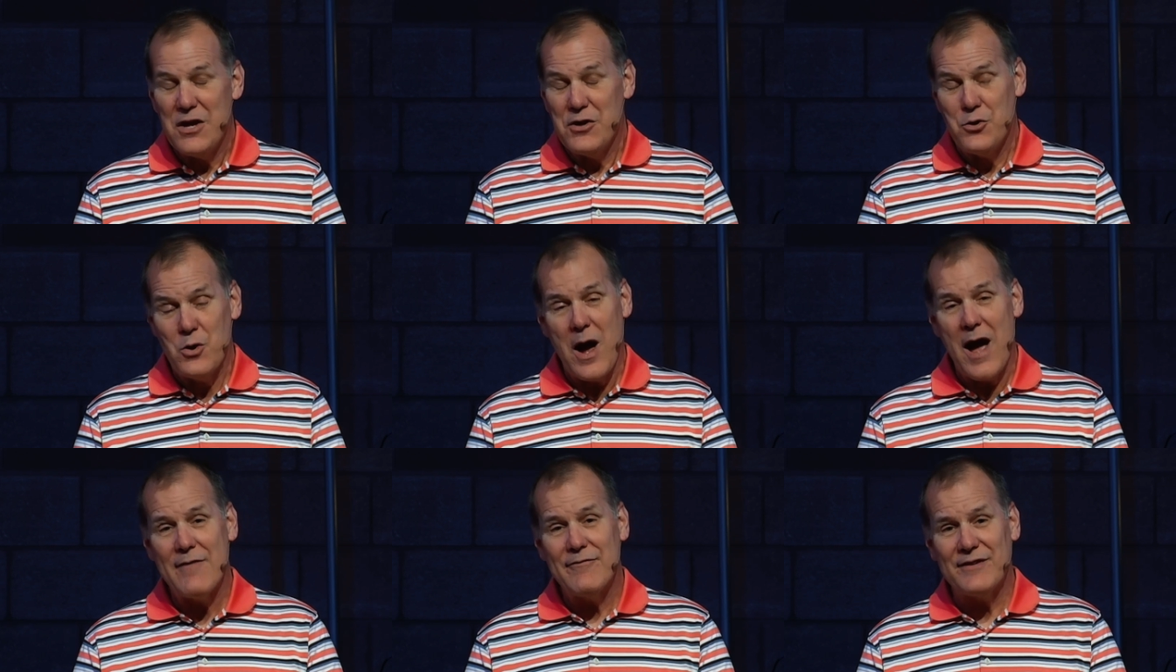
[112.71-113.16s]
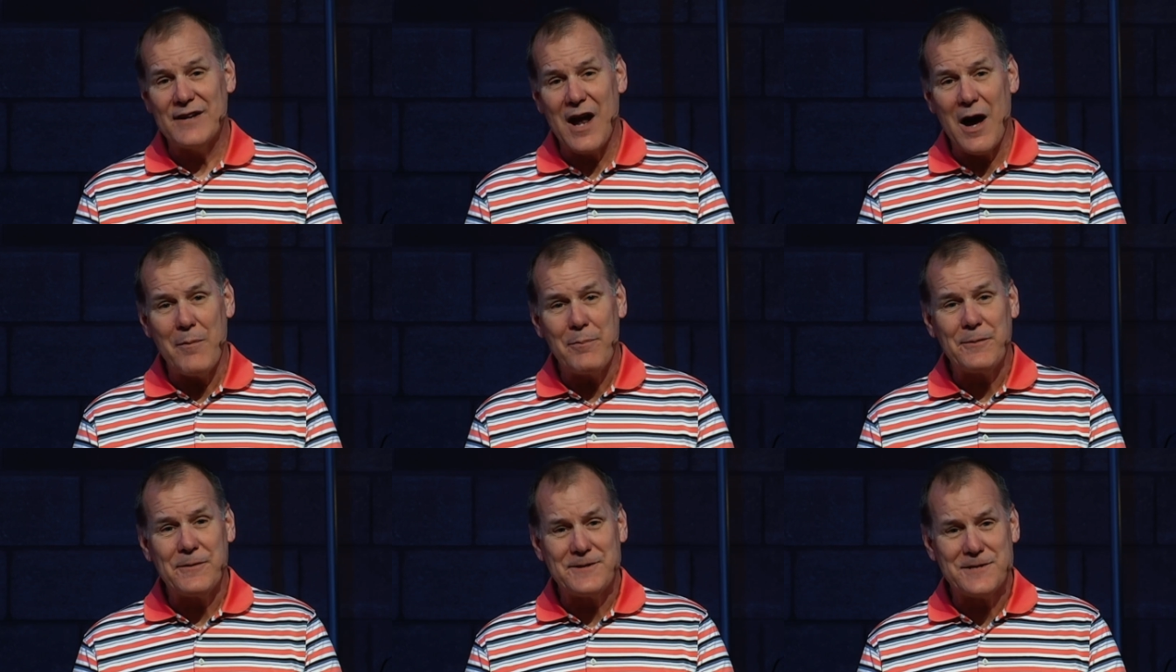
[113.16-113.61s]
You have an
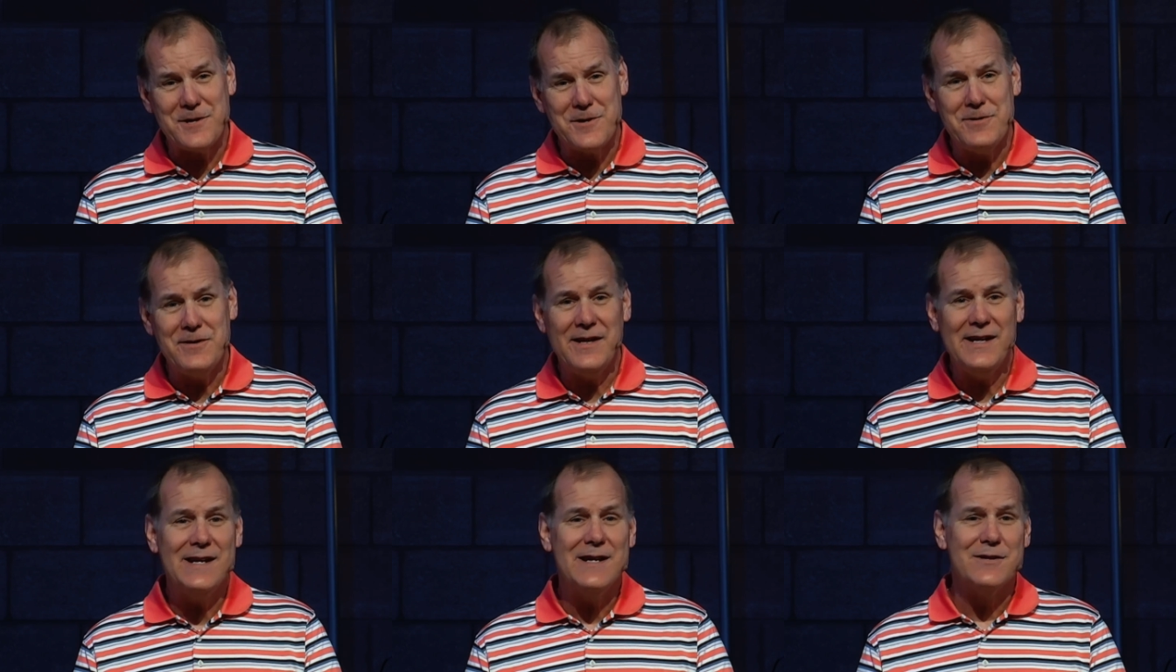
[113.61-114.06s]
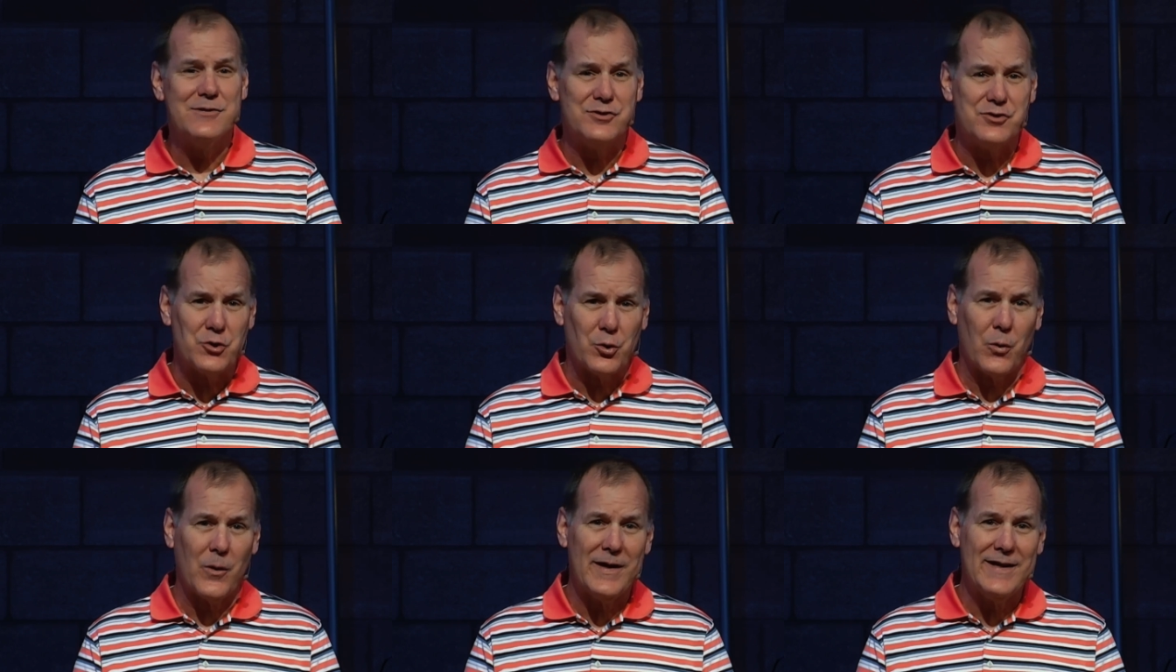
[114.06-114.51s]
opportunity to
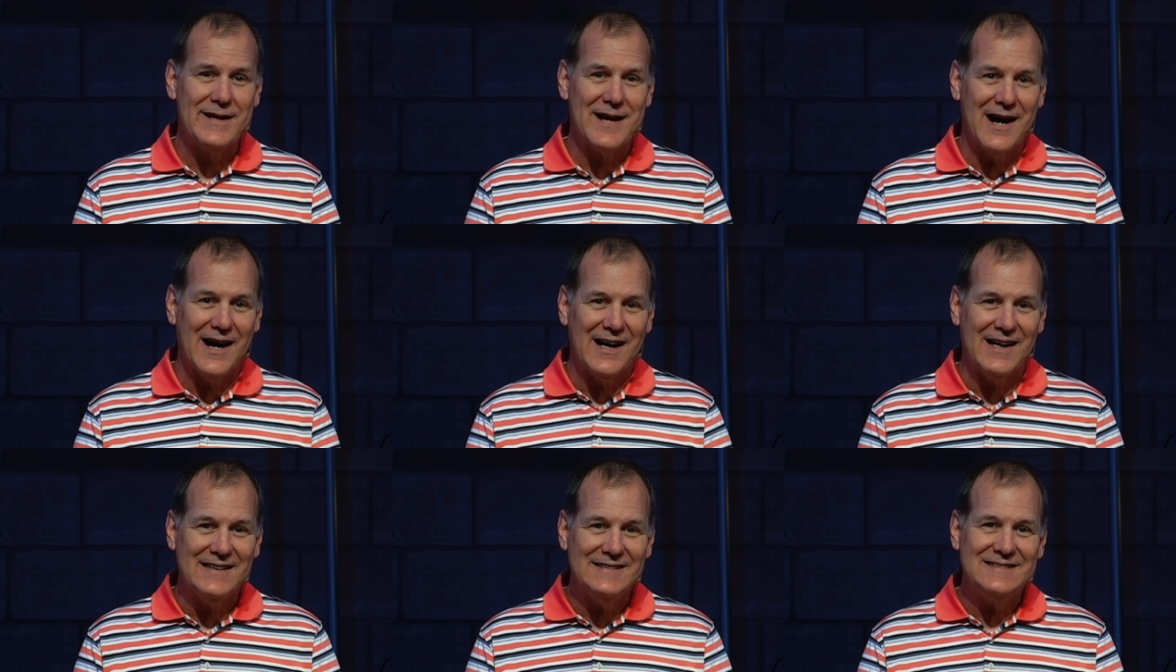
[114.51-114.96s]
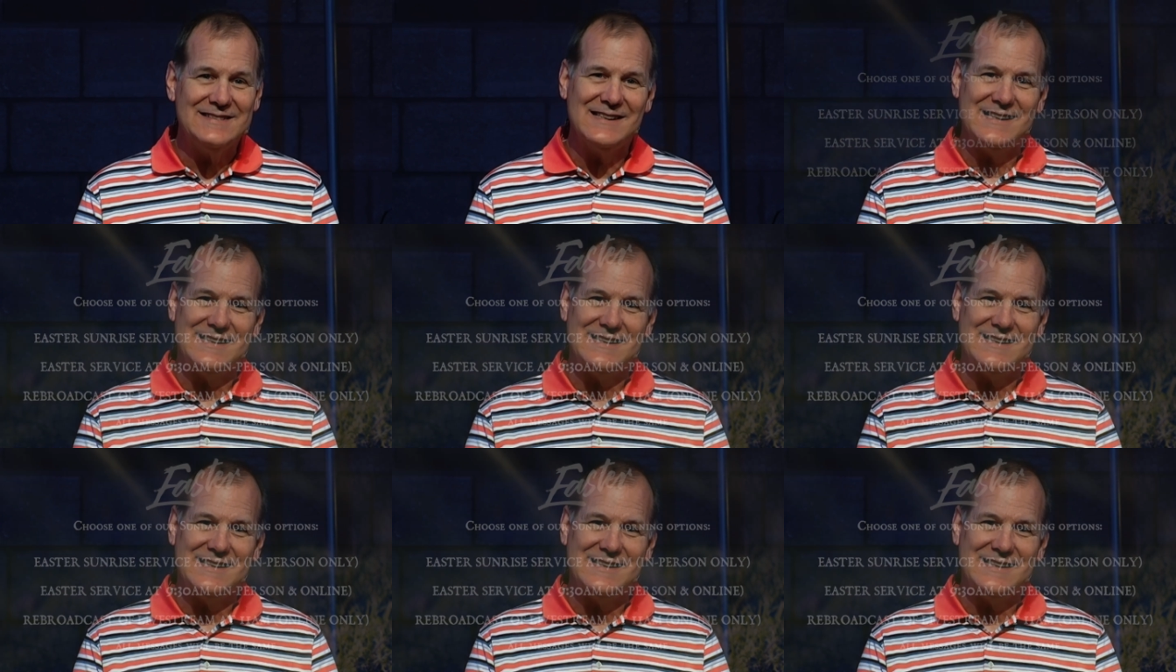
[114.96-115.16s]
join us